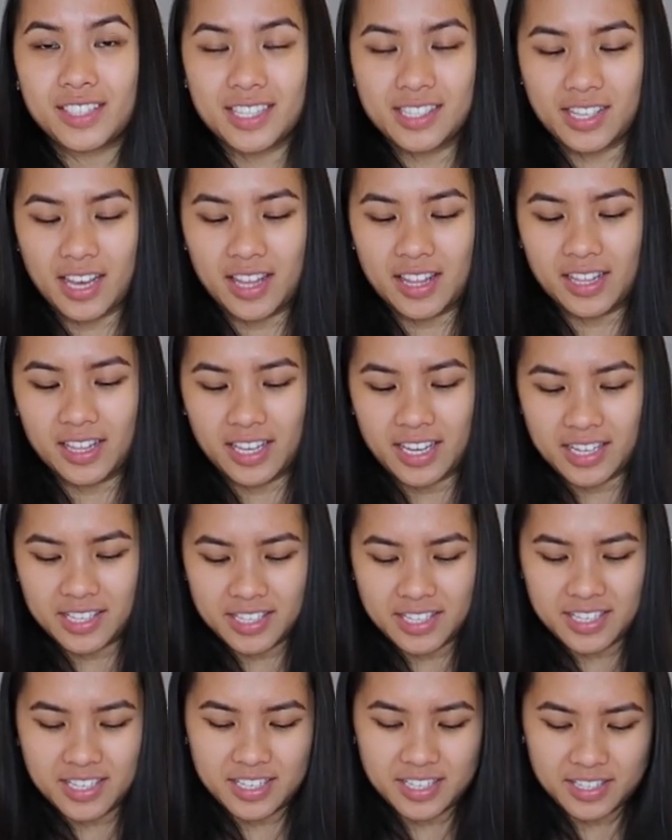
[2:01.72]
to say the
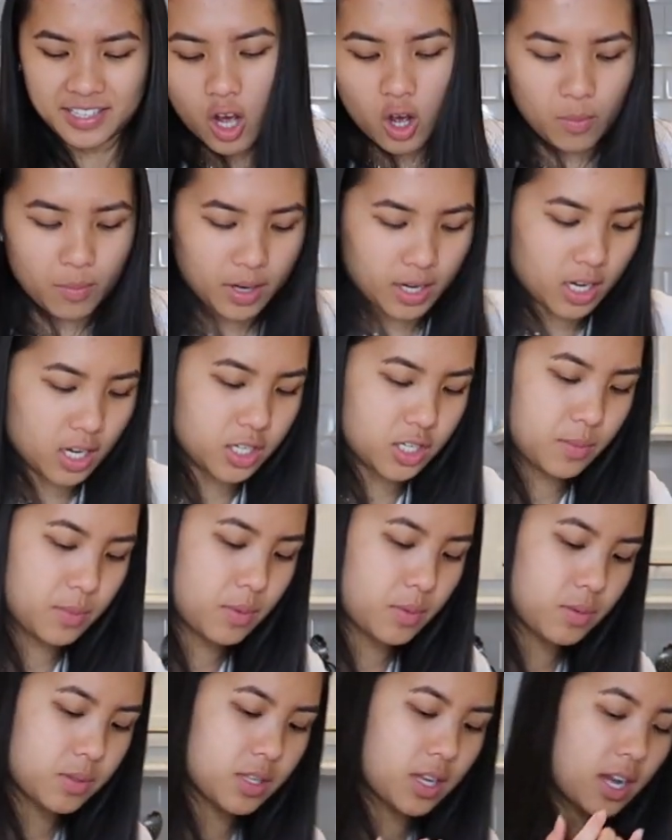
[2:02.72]
least. Oh my gosh, I'm
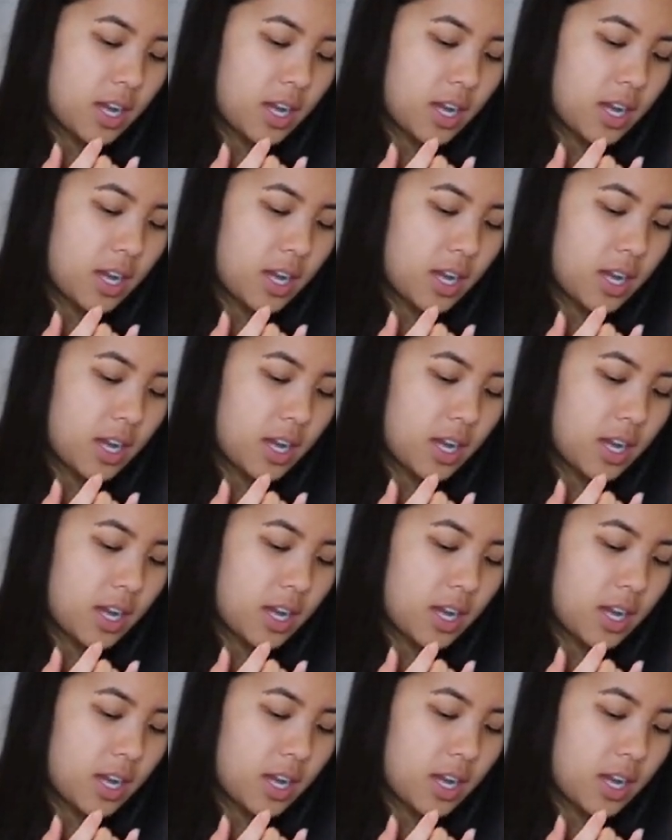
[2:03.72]
almost